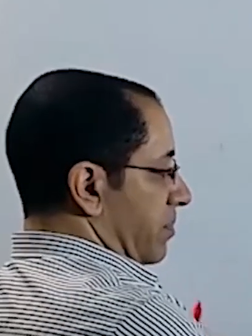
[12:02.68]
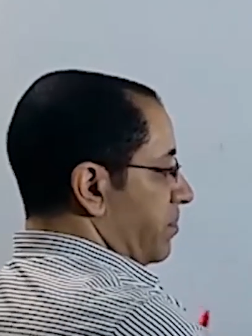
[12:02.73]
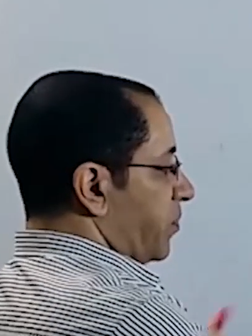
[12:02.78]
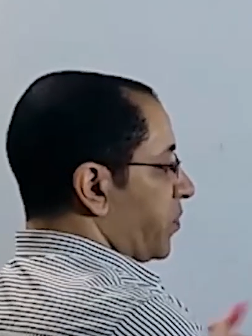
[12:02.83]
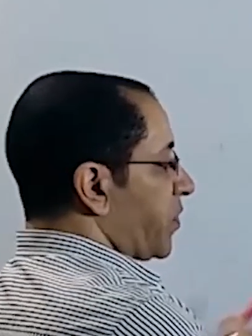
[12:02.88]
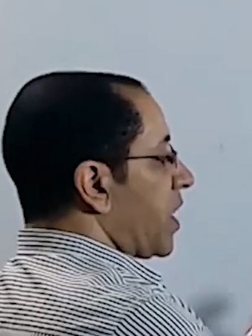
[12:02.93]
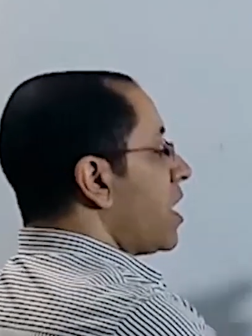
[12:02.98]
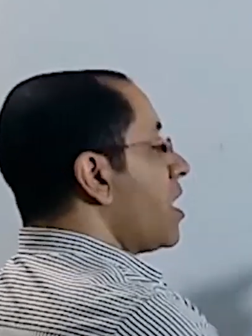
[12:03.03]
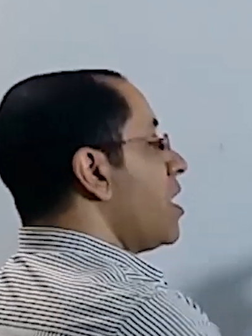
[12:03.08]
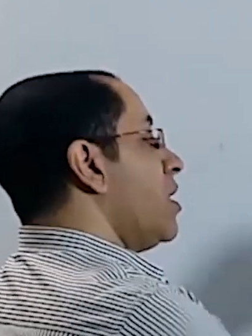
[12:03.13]

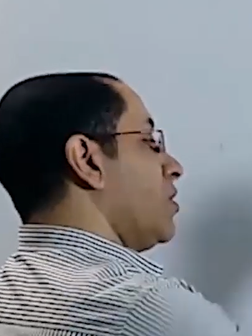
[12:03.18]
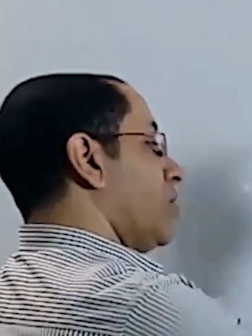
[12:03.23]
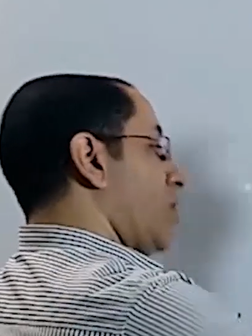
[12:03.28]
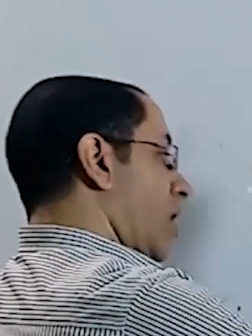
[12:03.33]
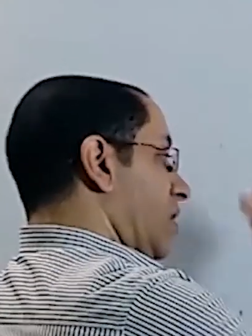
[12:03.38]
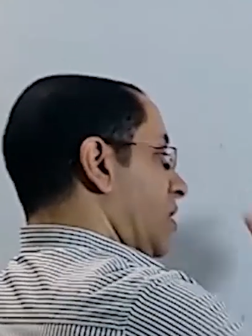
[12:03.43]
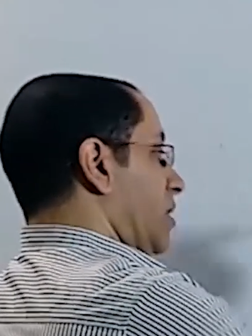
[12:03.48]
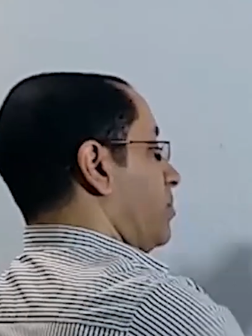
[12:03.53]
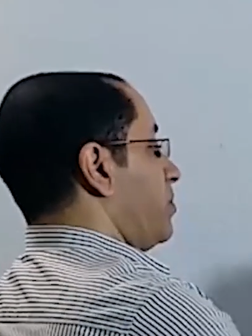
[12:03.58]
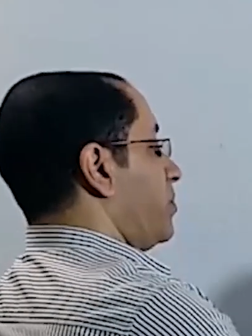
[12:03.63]
Then
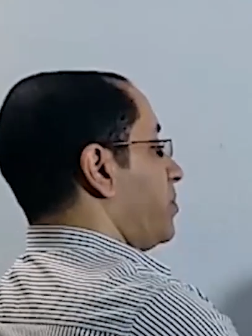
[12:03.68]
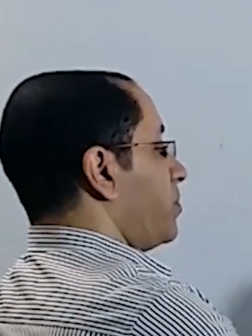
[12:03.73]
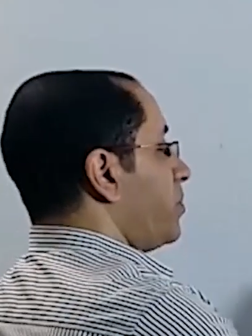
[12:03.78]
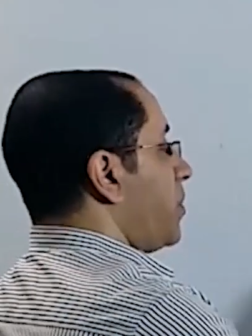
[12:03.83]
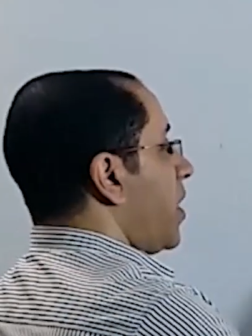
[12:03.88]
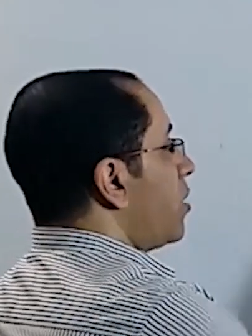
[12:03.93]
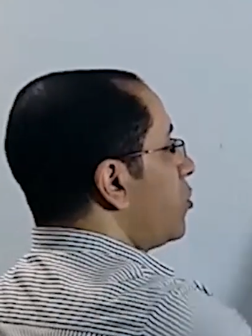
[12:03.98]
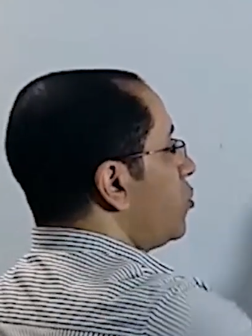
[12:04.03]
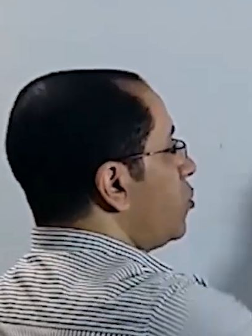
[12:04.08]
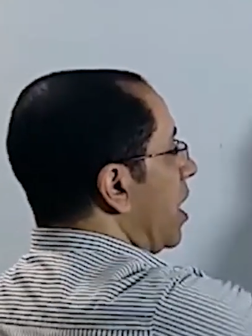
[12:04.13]

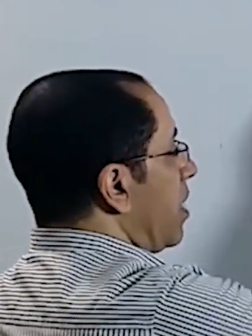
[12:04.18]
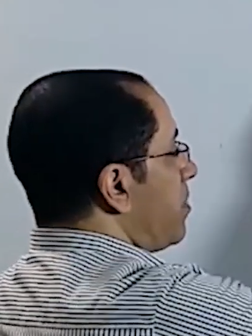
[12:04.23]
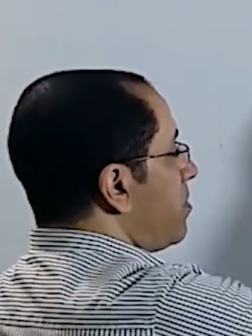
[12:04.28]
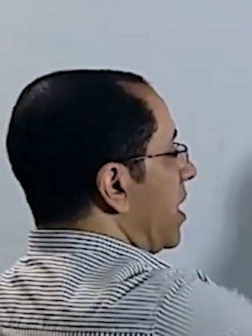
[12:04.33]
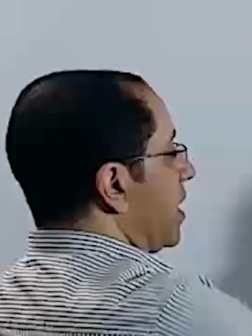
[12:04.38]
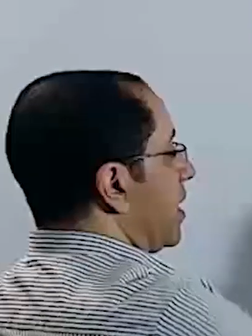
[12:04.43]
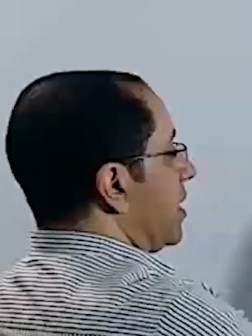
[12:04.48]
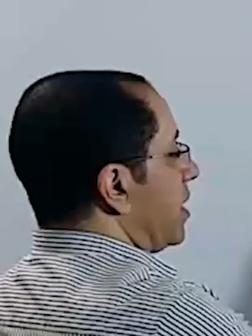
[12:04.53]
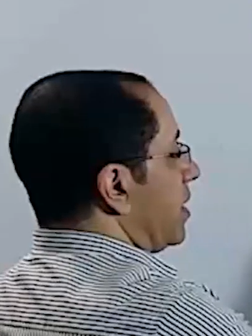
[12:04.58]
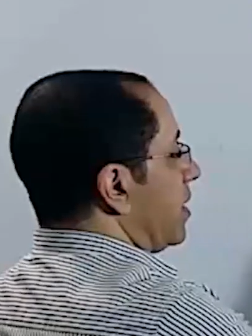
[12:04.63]
signal
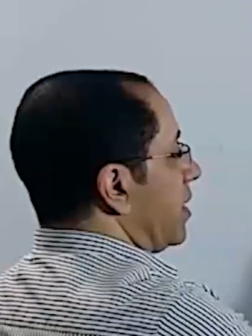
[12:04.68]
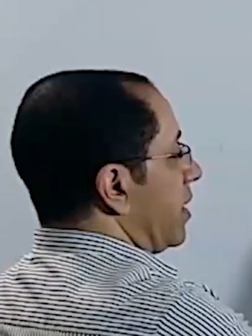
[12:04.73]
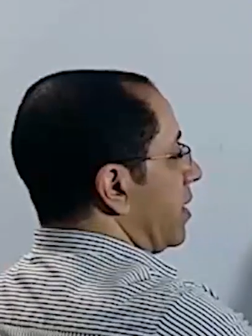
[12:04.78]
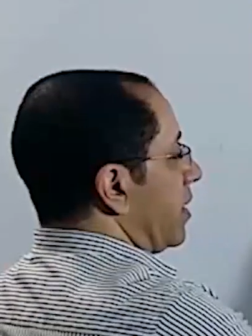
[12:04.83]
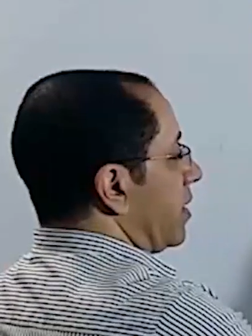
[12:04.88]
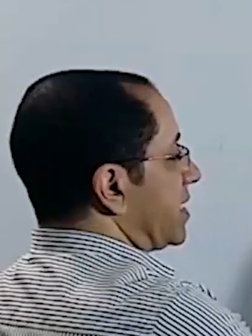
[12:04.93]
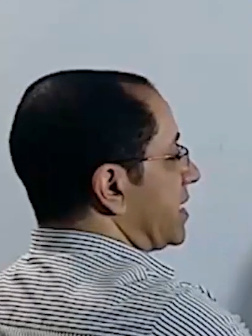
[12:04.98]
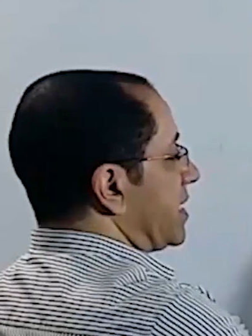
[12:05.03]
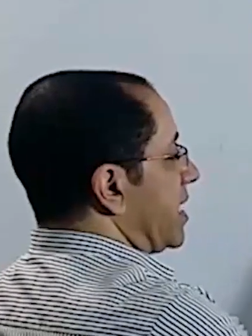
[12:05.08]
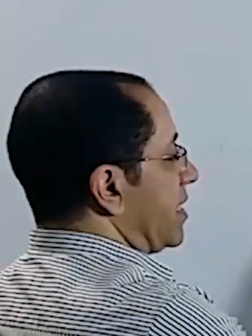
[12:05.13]
continue
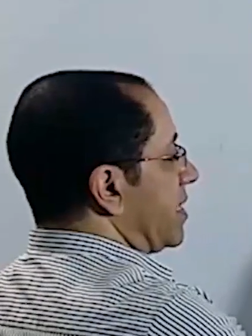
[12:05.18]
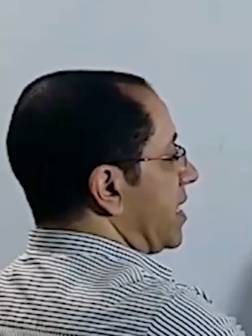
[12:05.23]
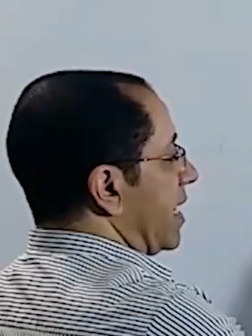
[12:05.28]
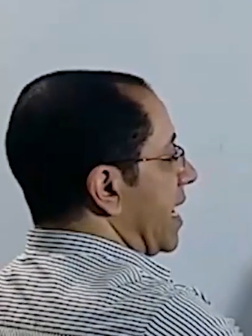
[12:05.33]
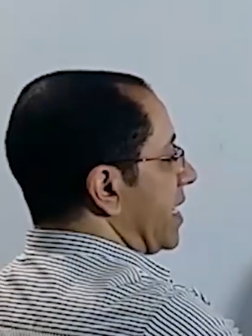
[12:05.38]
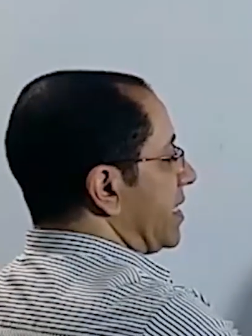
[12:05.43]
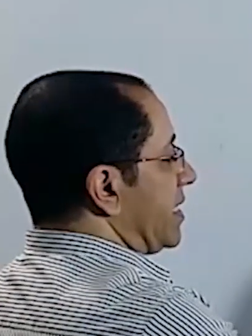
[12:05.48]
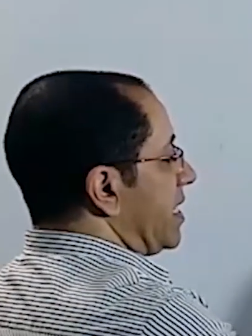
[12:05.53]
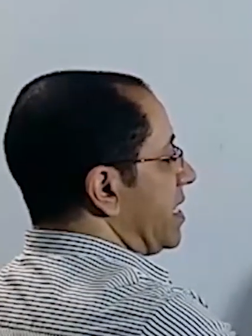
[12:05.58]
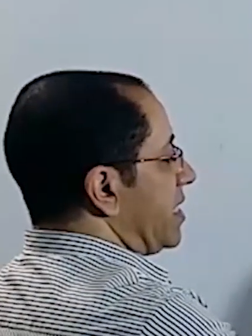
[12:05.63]
as
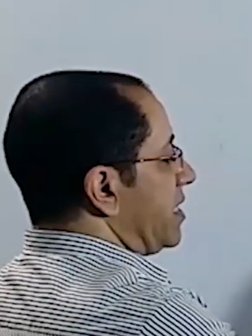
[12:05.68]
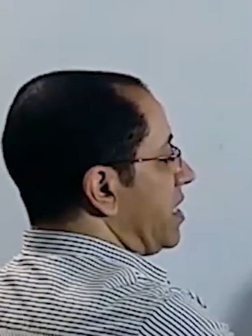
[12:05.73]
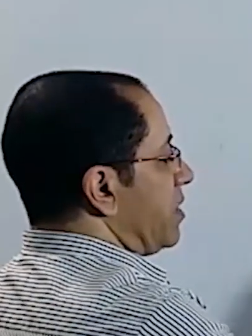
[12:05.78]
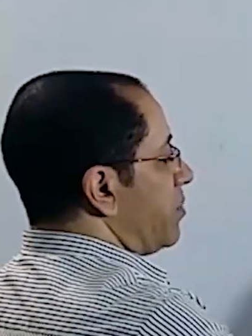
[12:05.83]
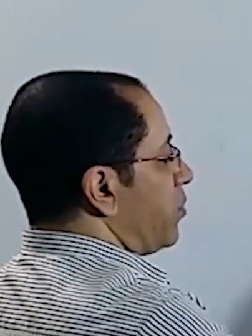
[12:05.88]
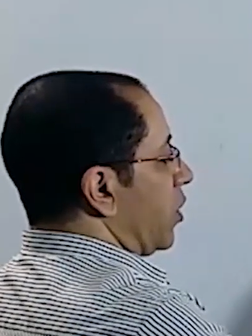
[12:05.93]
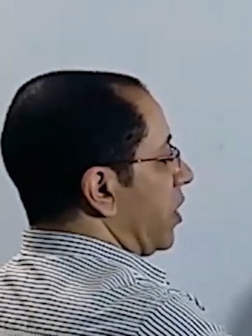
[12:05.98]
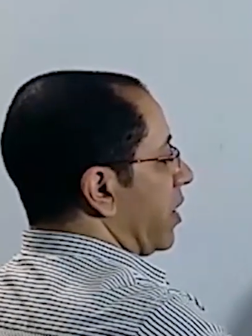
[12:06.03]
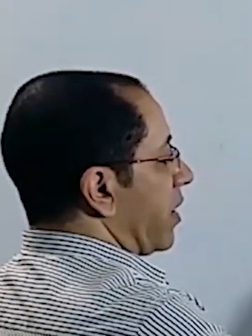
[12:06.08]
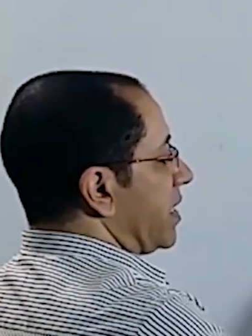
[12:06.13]

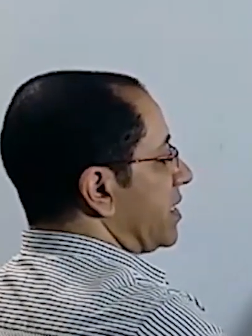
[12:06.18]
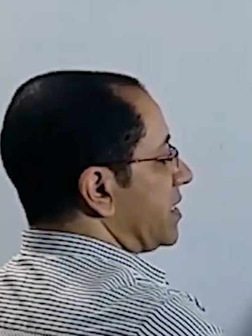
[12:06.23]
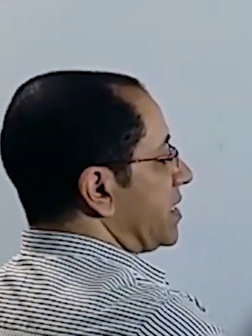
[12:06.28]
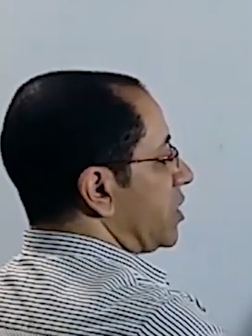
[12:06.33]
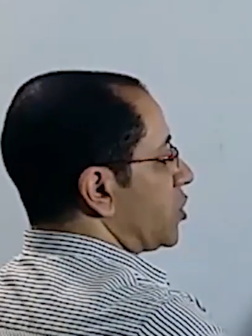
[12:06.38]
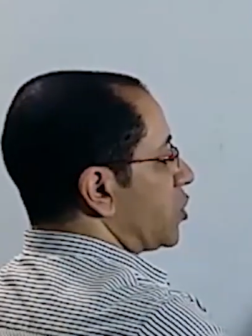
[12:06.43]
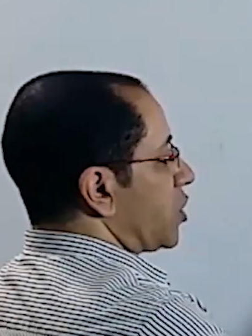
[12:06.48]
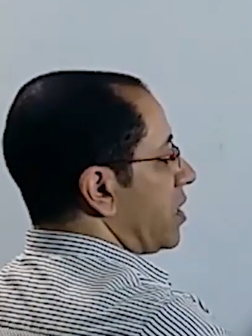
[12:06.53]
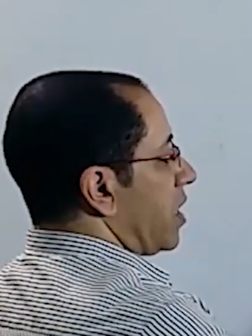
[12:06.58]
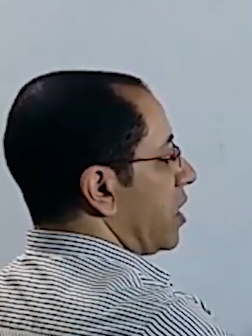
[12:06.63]
depolarization wave